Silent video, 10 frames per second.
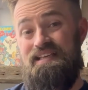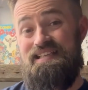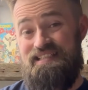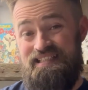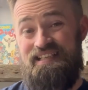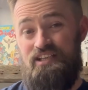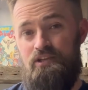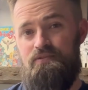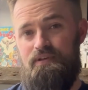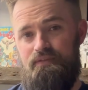
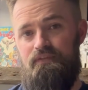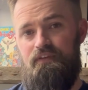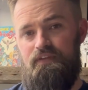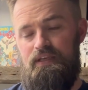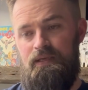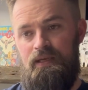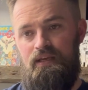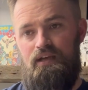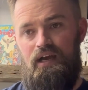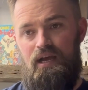650.
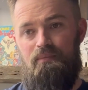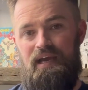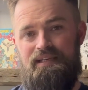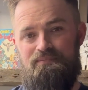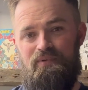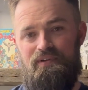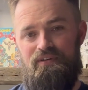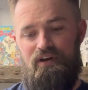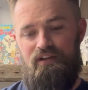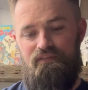I bagged and
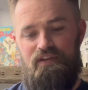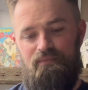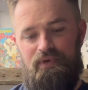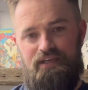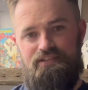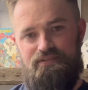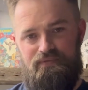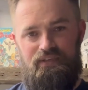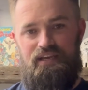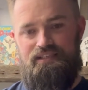boarded all of them. I just
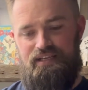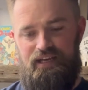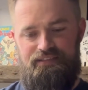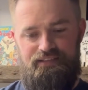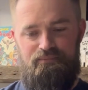realized I did